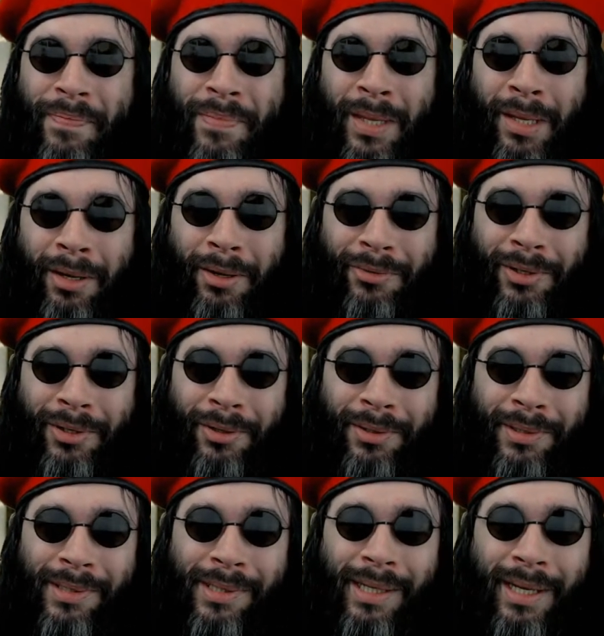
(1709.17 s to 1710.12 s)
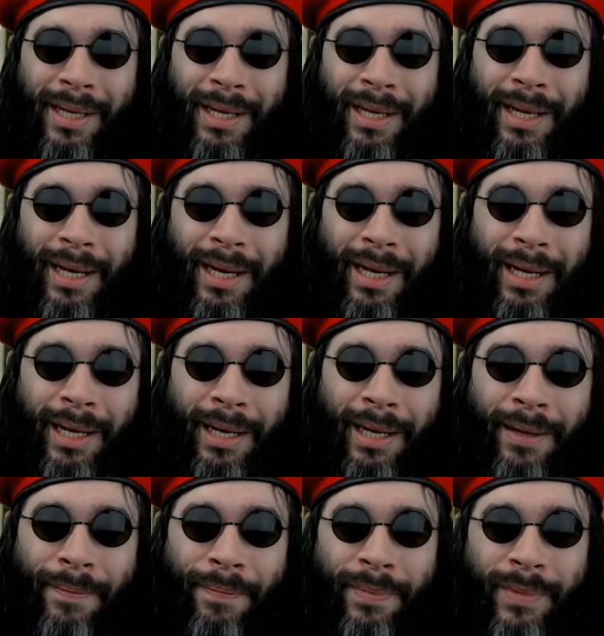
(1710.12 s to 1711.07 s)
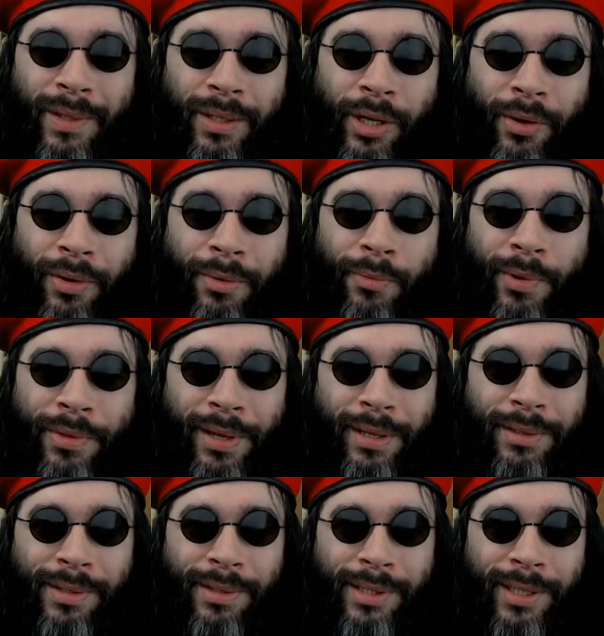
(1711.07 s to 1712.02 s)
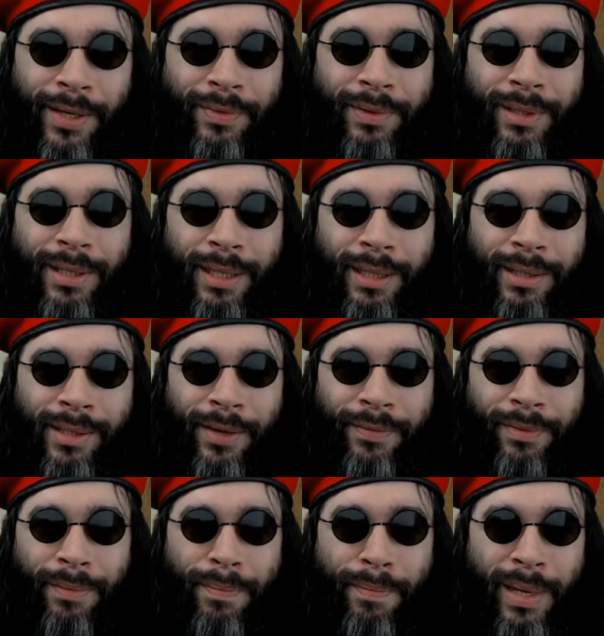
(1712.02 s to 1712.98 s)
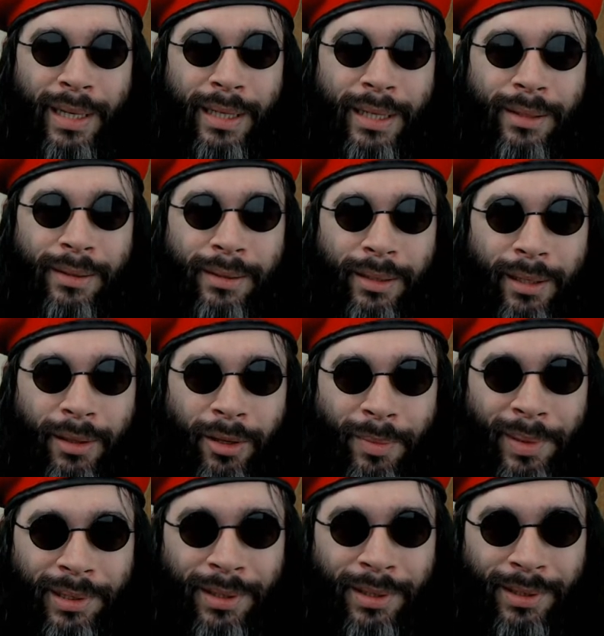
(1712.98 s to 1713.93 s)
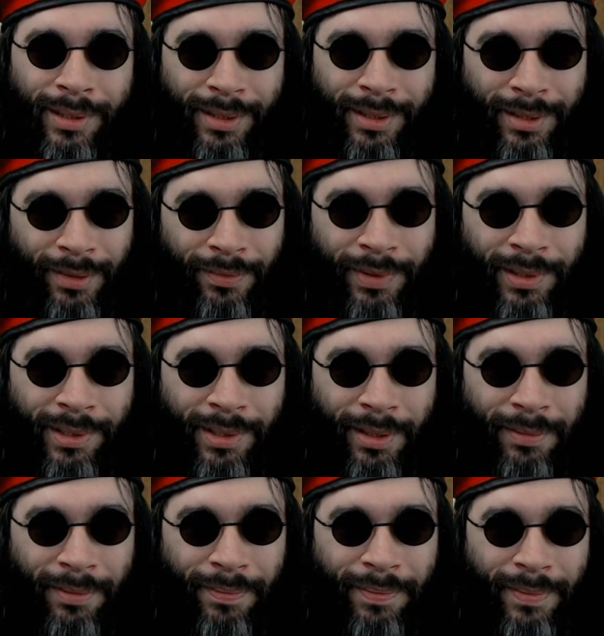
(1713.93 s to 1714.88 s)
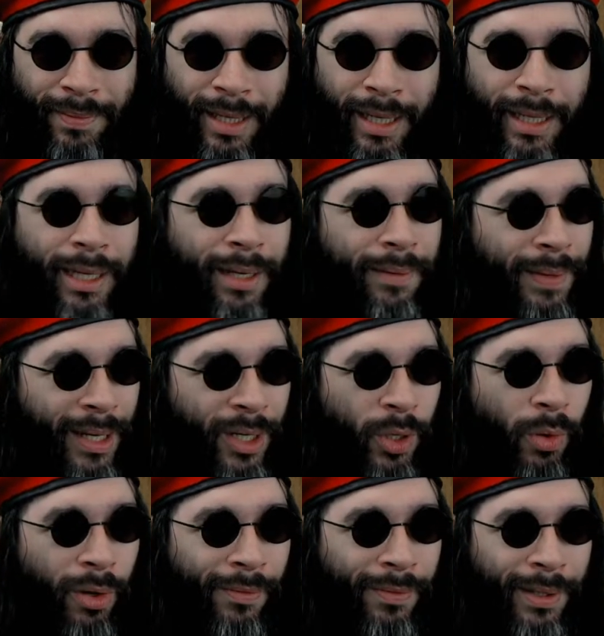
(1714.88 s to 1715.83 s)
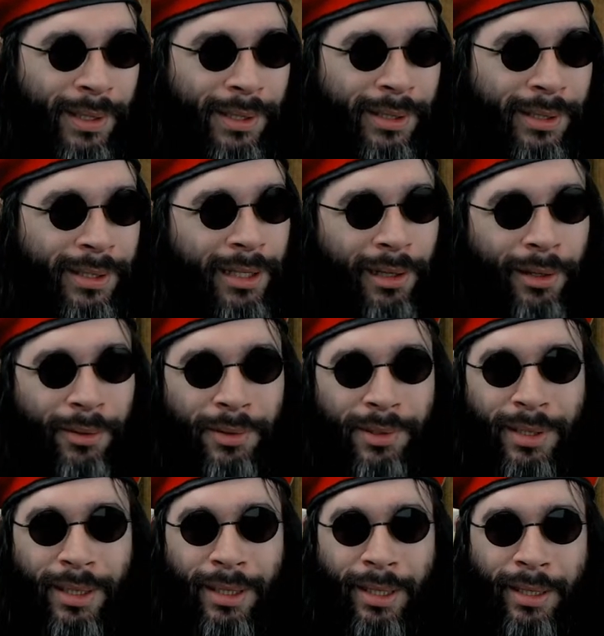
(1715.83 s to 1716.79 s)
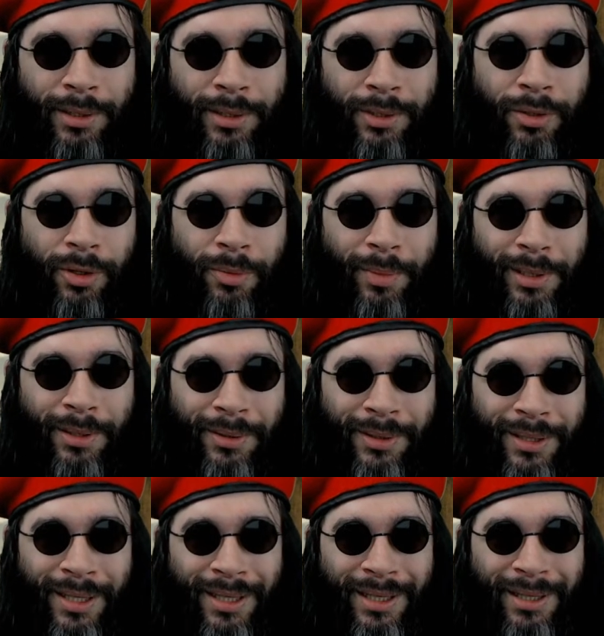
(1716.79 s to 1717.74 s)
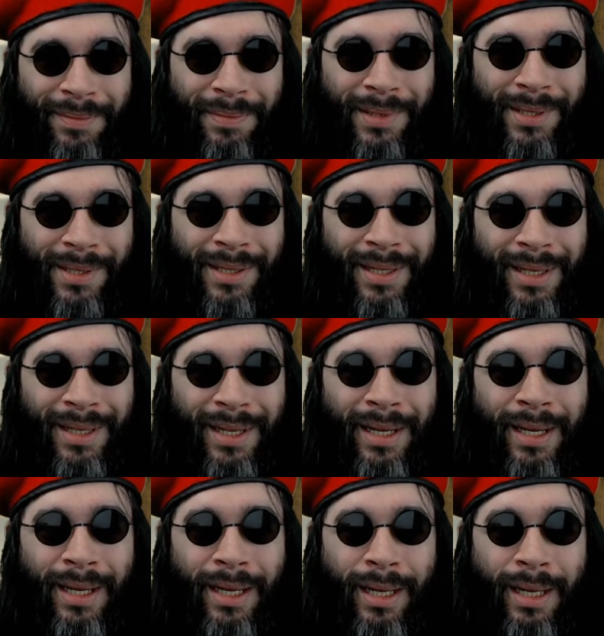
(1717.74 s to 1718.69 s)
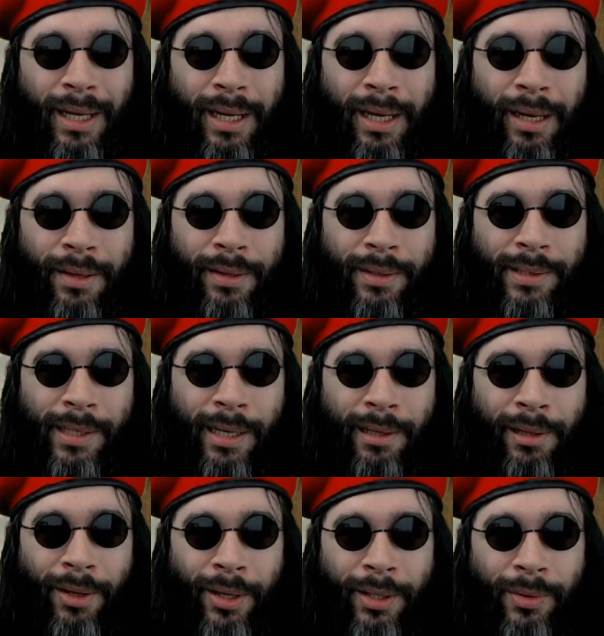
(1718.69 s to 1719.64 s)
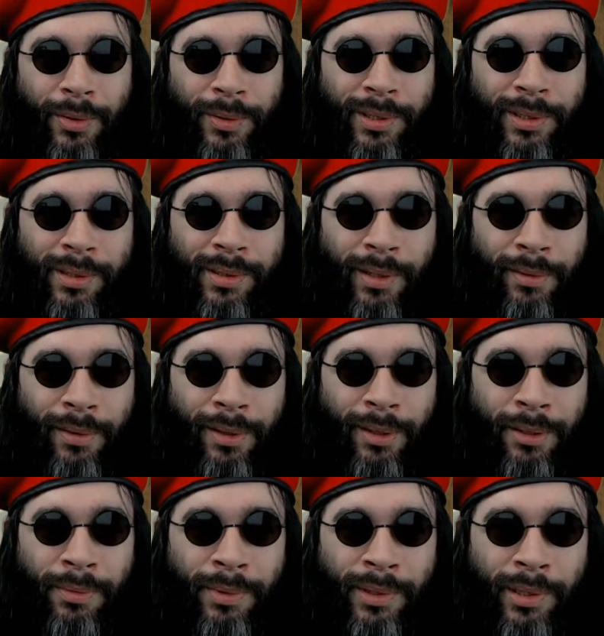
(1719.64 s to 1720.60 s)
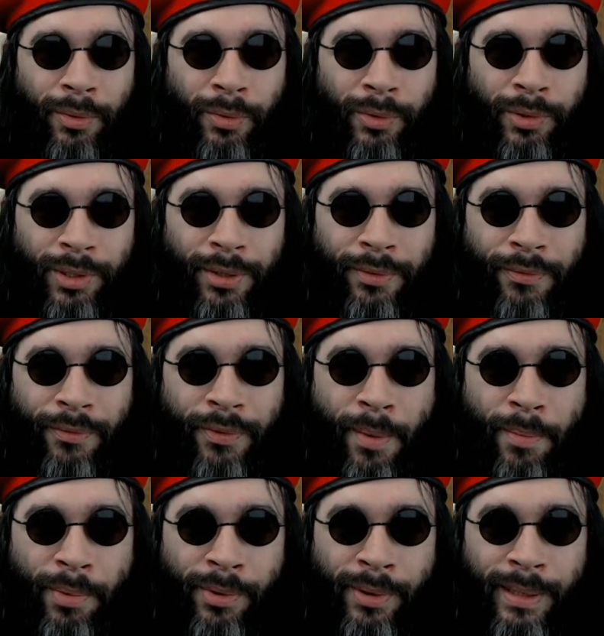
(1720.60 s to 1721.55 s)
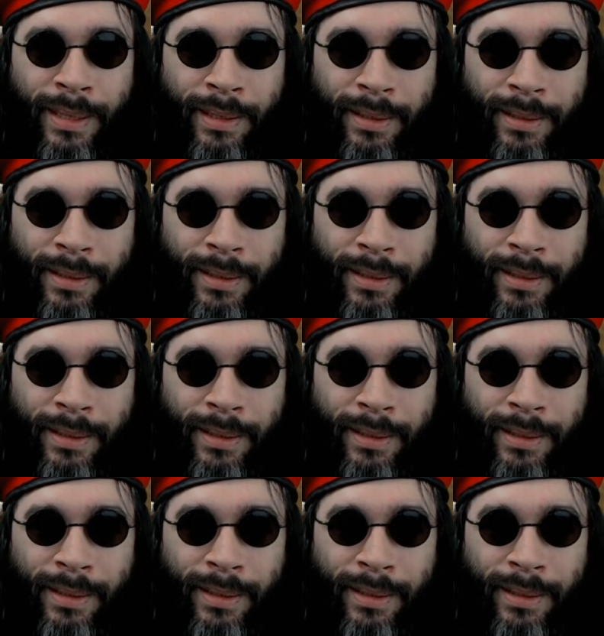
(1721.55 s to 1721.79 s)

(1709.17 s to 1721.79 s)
of course, going within 77 million kilometres of the Sun. That qualifies as close in astronomical terms. The satellite called Solo was launched in February,